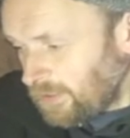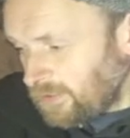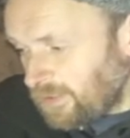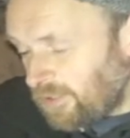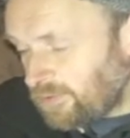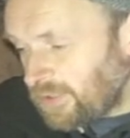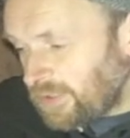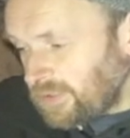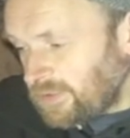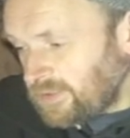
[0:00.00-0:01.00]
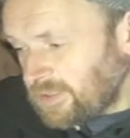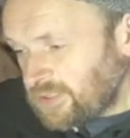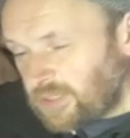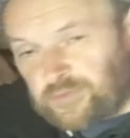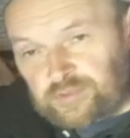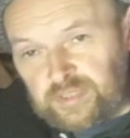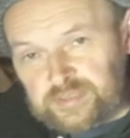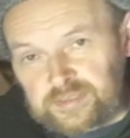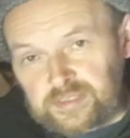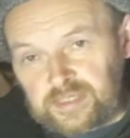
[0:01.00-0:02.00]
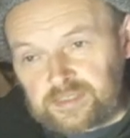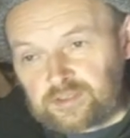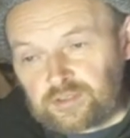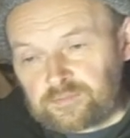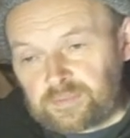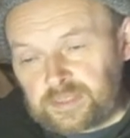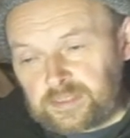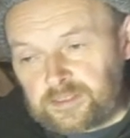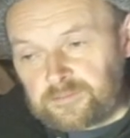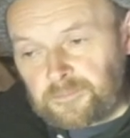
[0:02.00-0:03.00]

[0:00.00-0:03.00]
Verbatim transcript: now there's a different way that grain could be